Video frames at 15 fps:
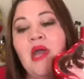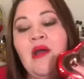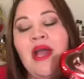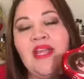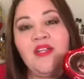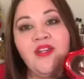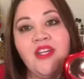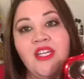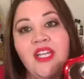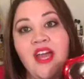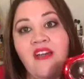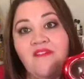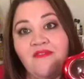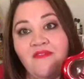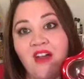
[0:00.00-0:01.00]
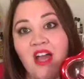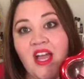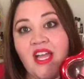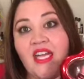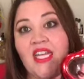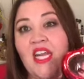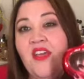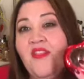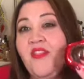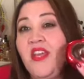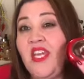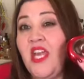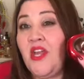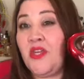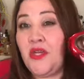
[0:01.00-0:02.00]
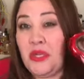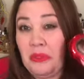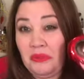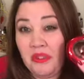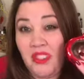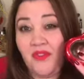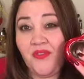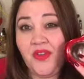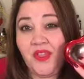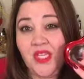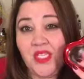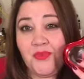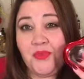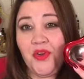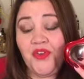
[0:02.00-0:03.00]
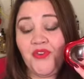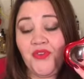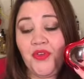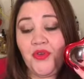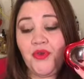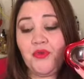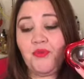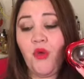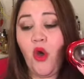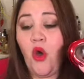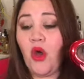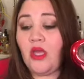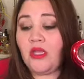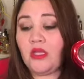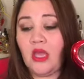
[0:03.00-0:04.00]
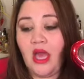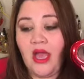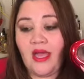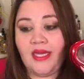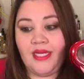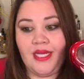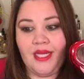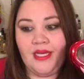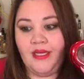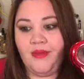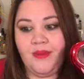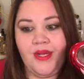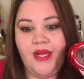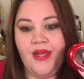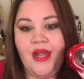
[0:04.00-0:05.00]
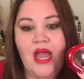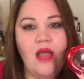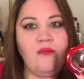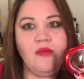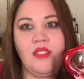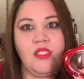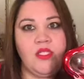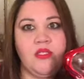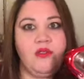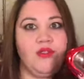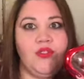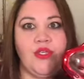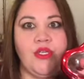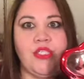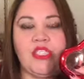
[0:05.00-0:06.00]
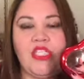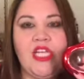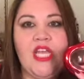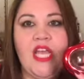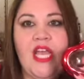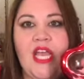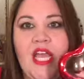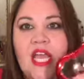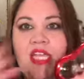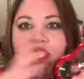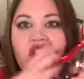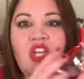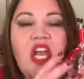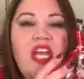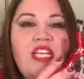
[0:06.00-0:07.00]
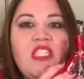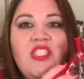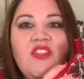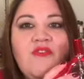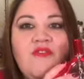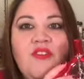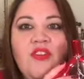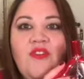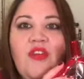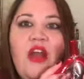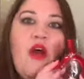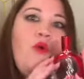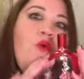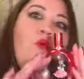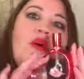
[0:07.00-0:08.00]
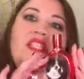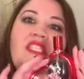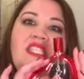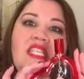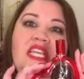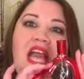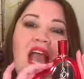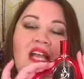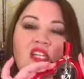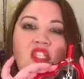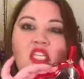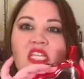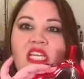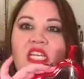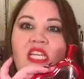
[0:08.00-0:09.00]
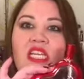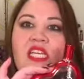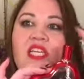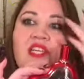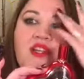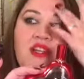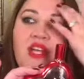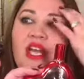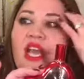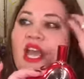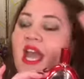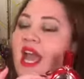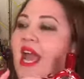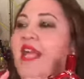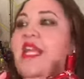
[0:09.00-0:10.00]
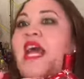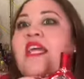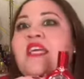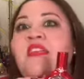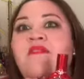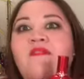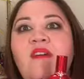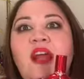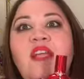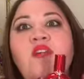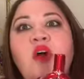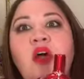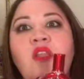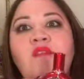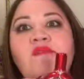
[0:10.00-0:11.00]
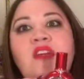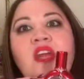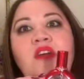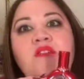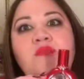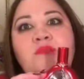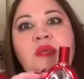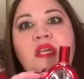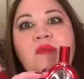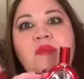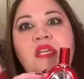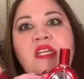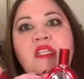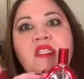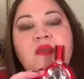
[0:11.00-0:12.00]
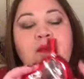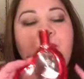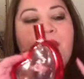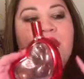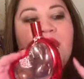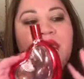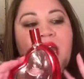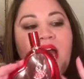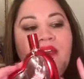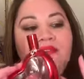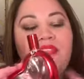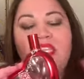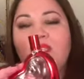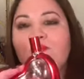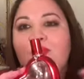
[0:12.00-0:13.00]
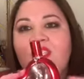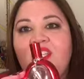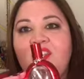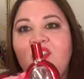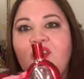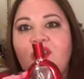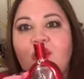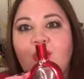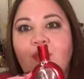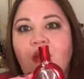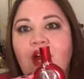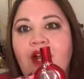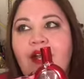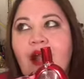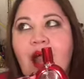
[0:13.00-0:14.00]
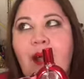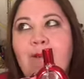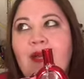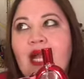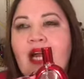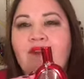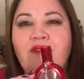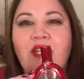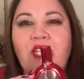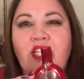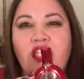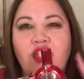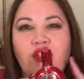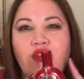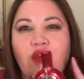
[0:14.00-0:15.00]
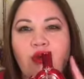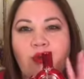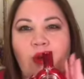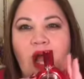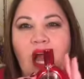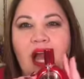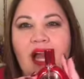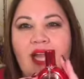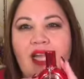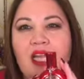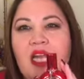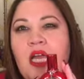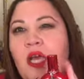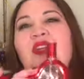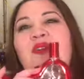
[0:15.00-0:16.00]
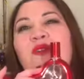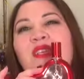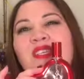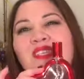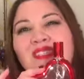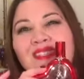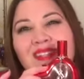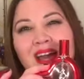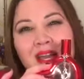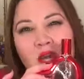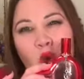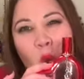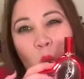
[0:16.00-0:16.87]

now, I could not find the notes for this perfume online anywhere. I was searching and trying to figure out what's actually in here. And I can find all of the other Bebes, but not this particular one. I'm not really sure why. I know this is not an